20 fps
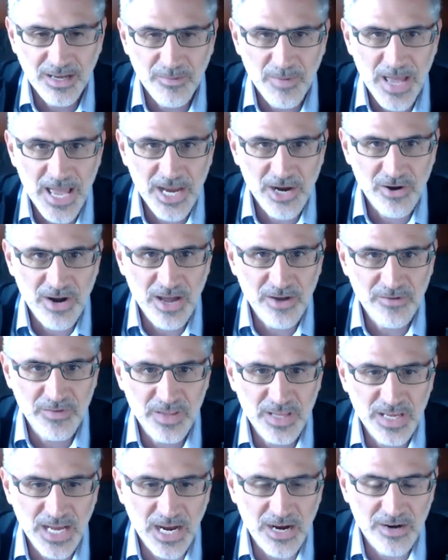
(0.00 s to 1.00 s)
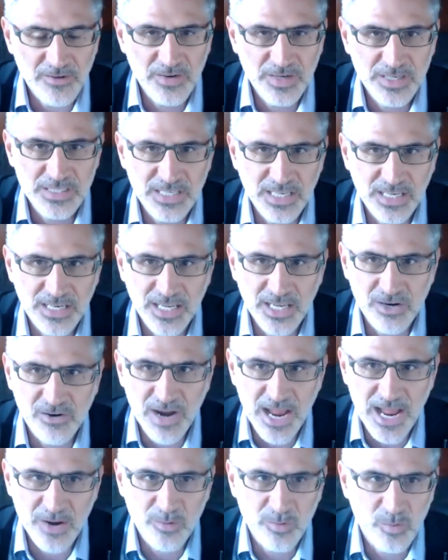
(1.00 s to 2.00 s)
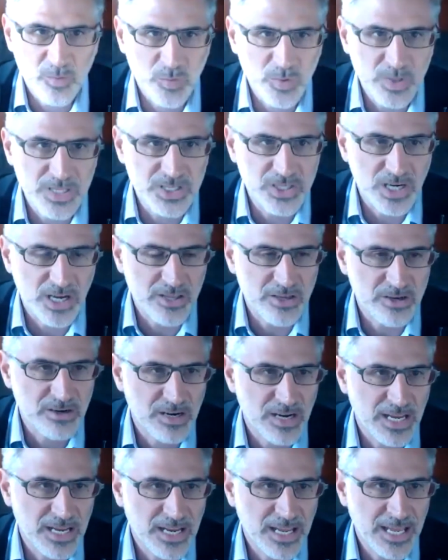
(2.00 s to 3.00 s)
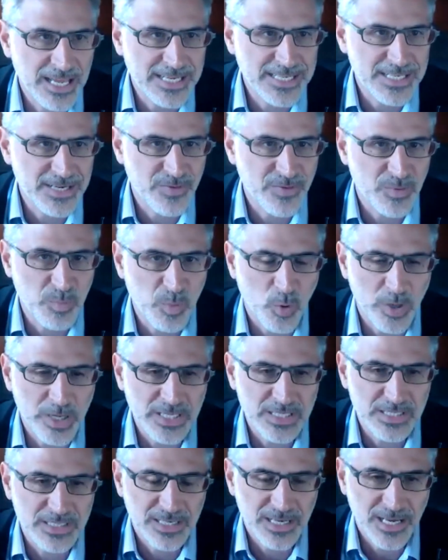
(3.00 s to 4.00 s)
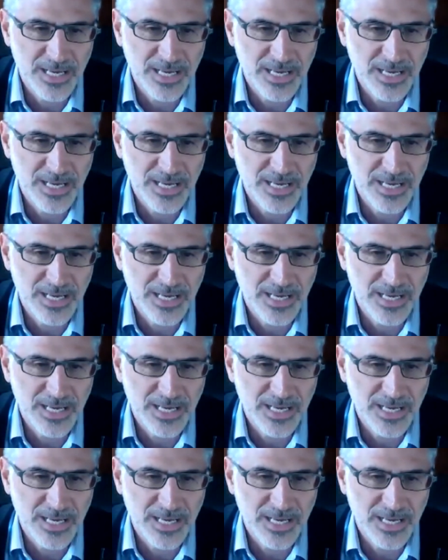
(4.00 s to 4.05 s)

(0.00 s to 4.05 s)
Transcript: hang around for the conference and interact with each other at different points.